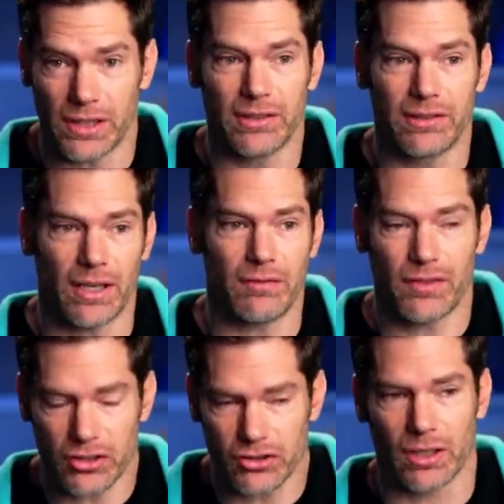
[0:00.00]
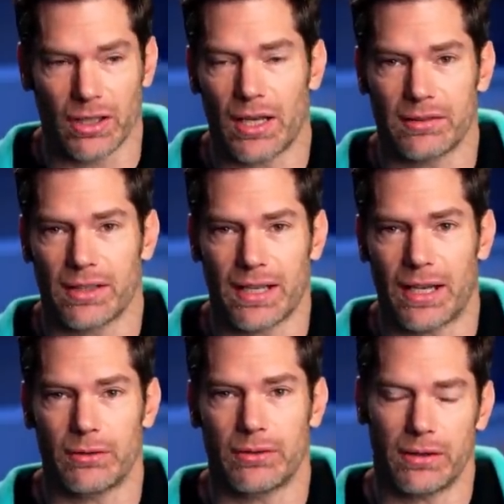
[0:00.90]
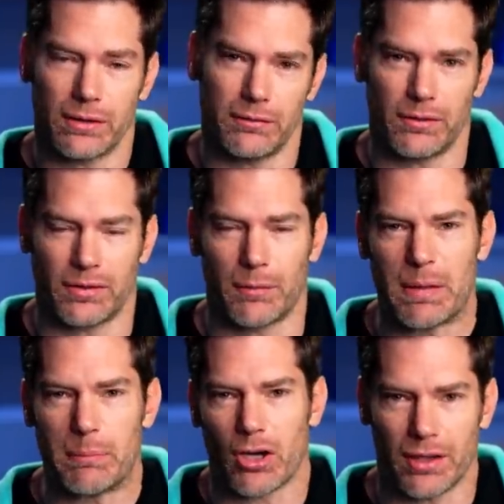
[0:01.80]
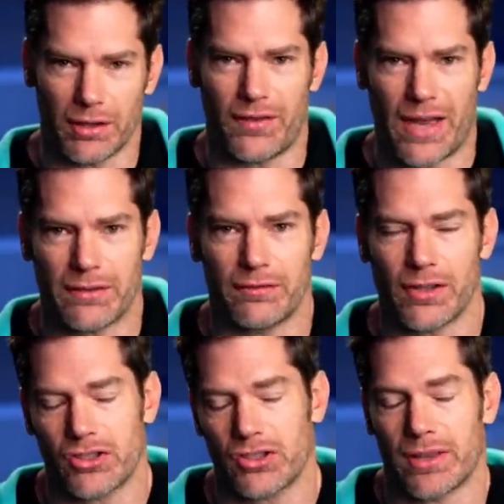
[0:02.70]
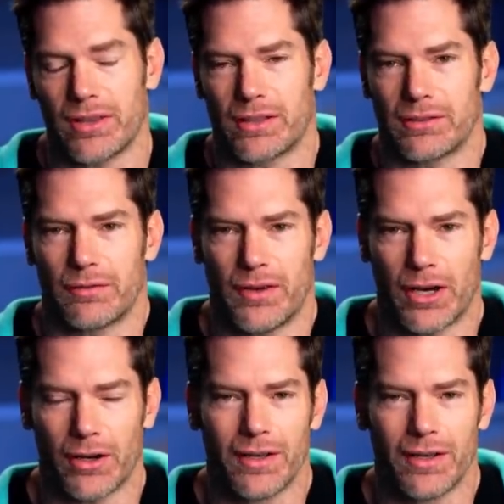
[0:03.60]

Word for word: It is a fictionalized account, uh, and some people call it fan fiction. I think that's a fair,